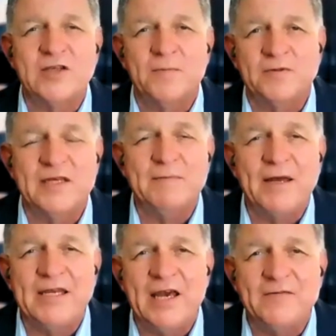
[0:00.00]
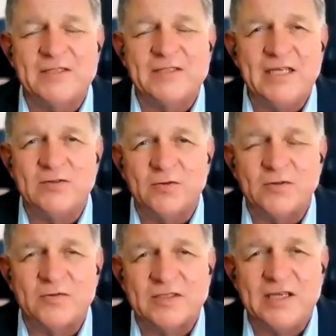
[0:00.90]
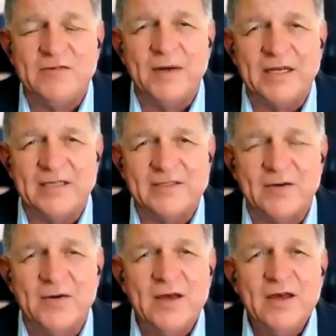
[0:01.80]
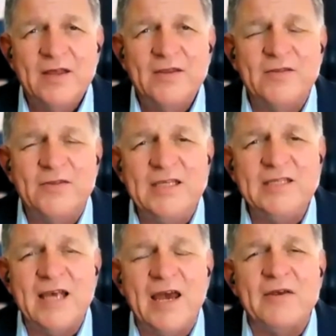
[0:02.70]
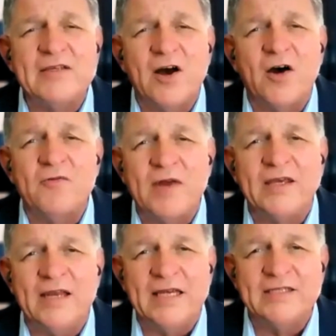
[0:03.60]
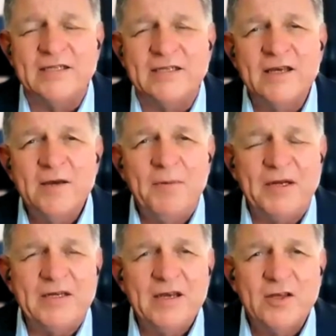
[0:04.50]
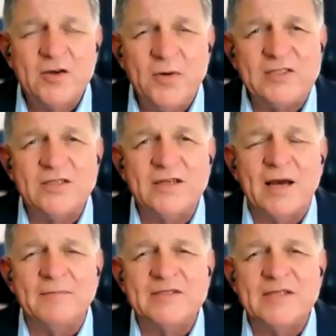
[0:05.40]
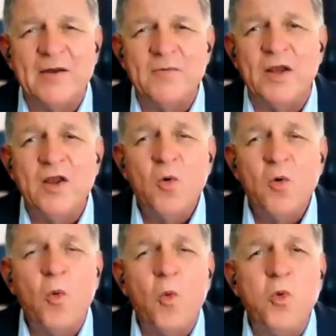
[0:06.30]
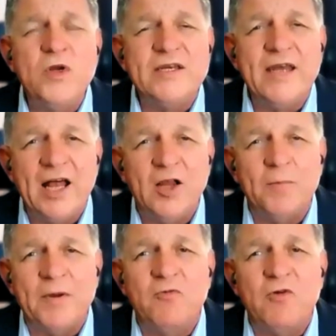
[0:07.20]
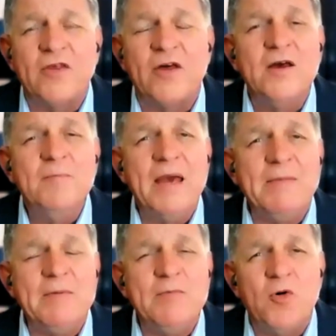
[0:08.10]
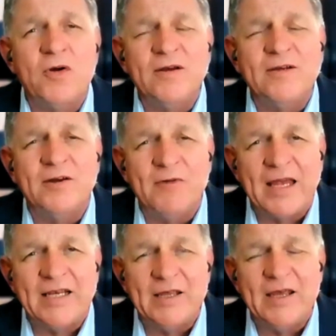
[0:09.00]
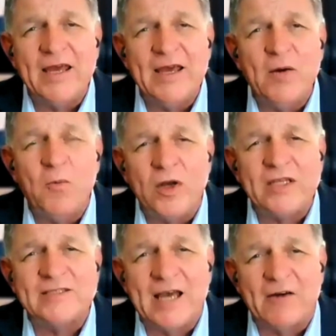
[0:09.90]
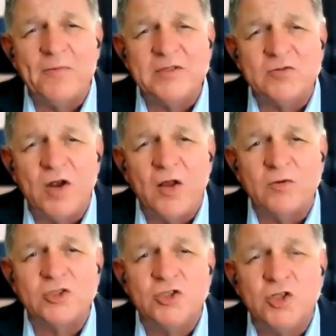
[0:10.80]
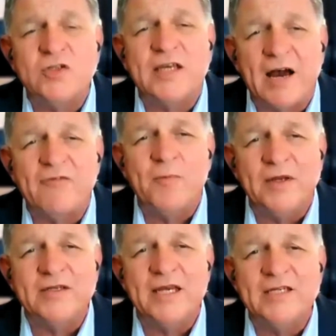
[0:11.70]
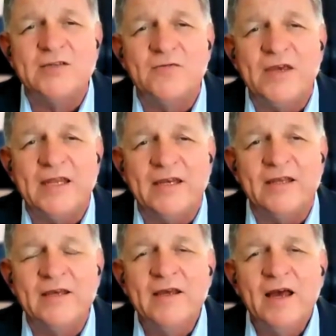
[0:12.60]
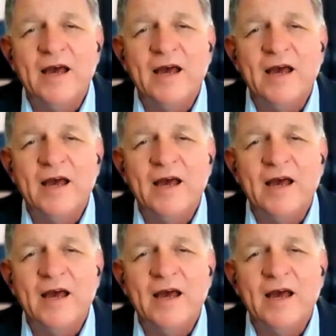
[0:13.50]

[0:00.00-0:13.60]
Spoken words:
example, send money overseas or to receive money. So these areas are regulated. But the question comes down, well, would it help? And rather, maybe more correctly, what is government's role? Should government intervene